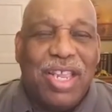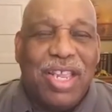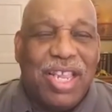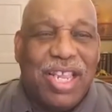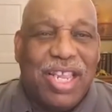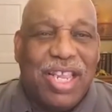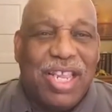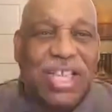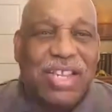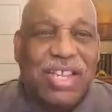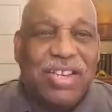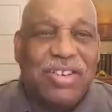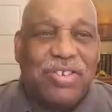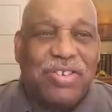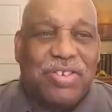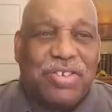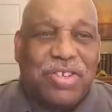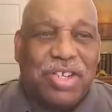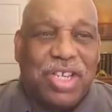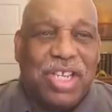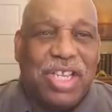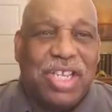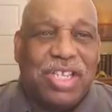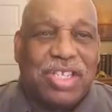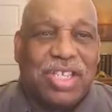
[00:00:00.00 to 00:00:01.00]
In
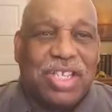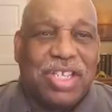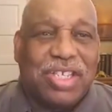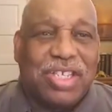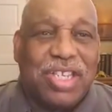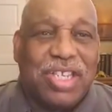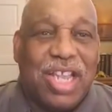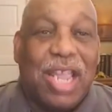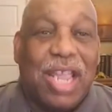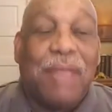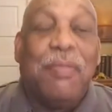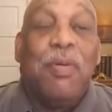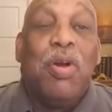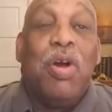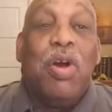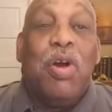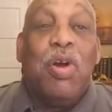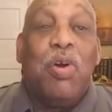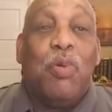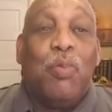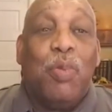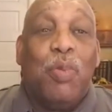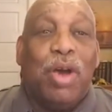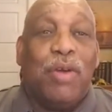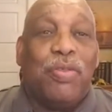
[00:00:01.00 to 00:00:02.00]
Jesus' name.
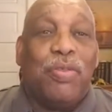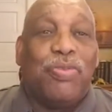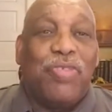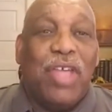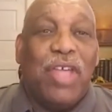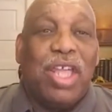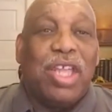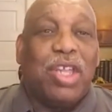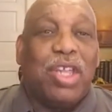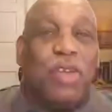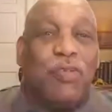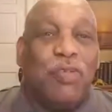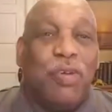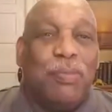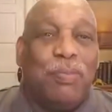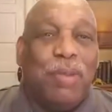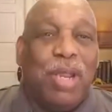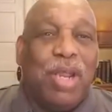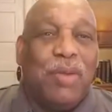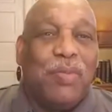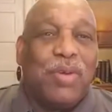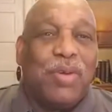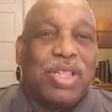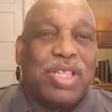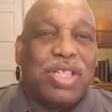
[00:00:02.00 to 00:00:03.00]
Well, thank you for
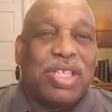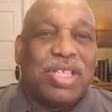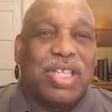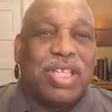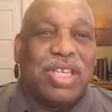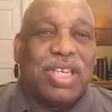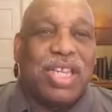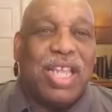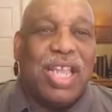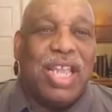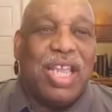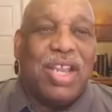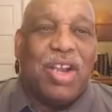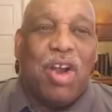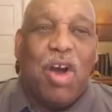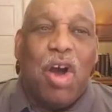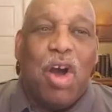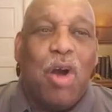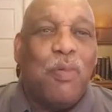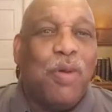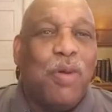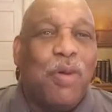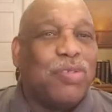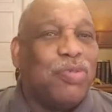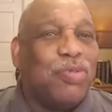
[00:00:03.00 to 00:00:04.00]
being with us today. And
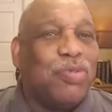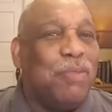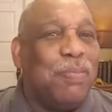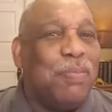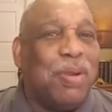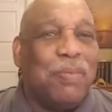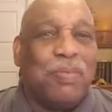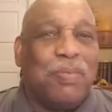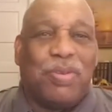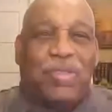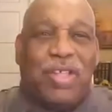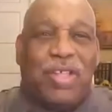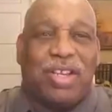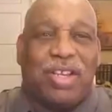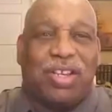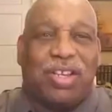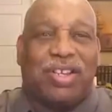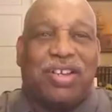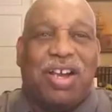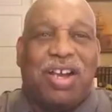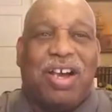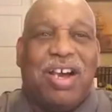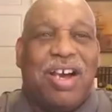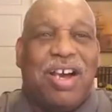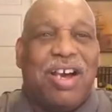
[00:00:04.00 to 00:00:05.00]
always remember
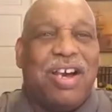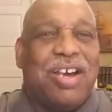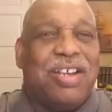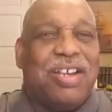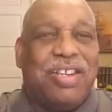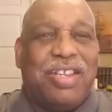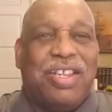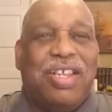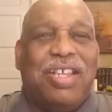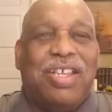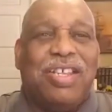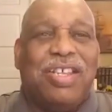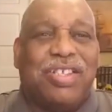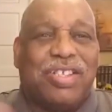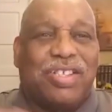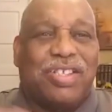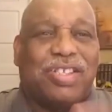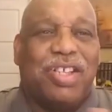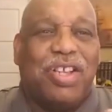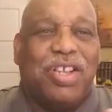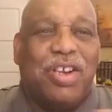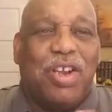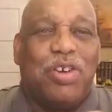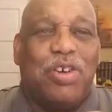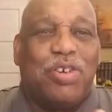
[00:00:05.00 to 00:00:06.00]
that God is
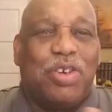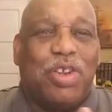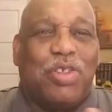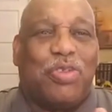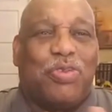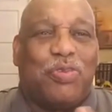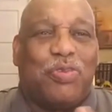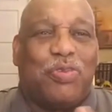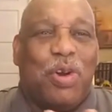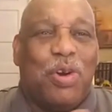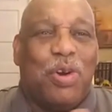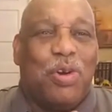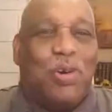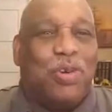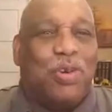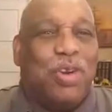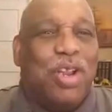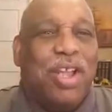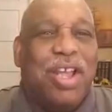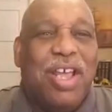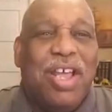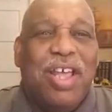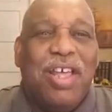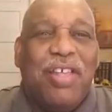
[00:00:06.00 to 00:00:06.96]
still on the throne.